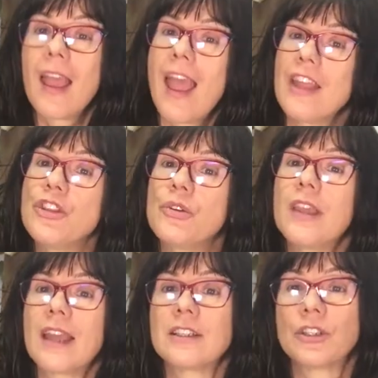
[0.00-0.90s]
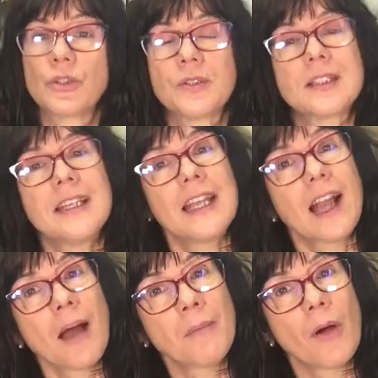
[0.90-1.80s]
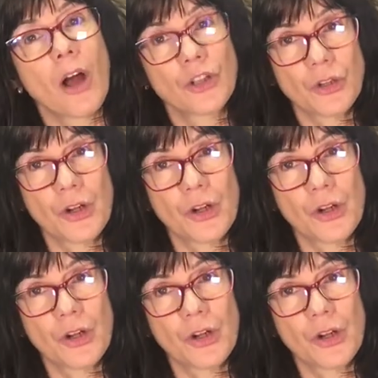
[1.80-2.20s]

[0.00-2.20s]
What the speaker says: and you get to sneak up onto